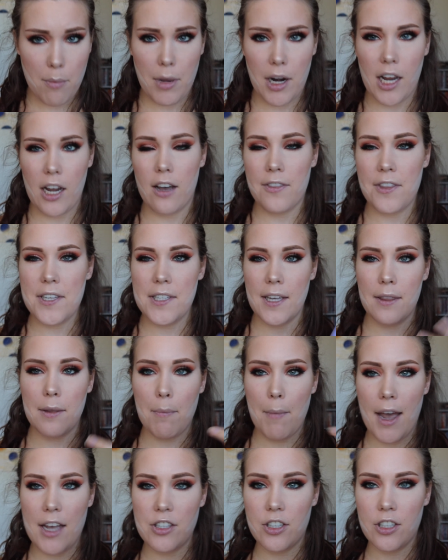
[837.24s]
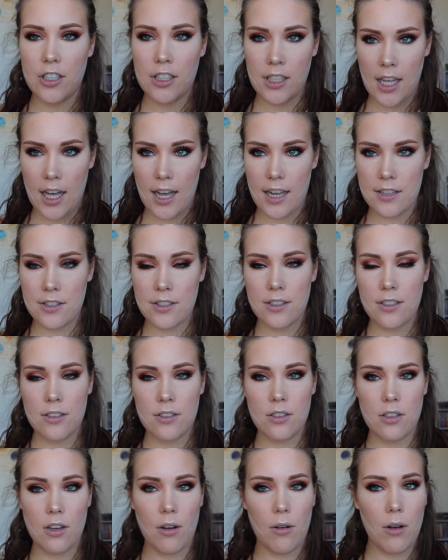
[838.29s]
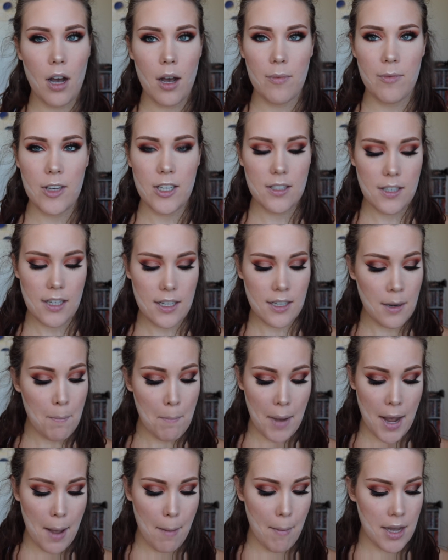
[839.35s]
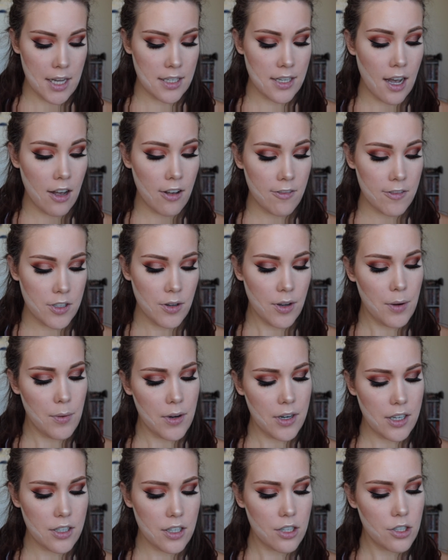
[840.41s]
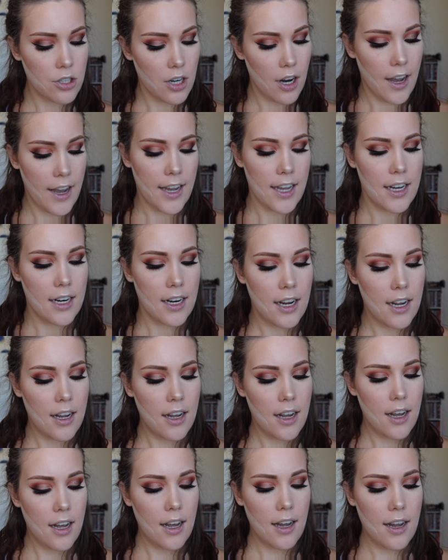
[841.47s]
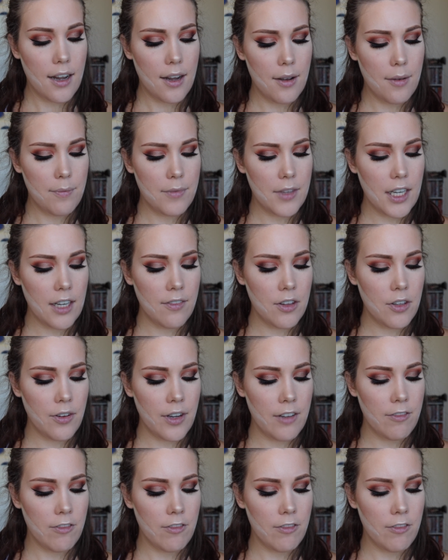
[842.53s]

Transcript: but I got this at the masterclass, so obviously I didn't buy it myself, so I wanted to try it. Even though I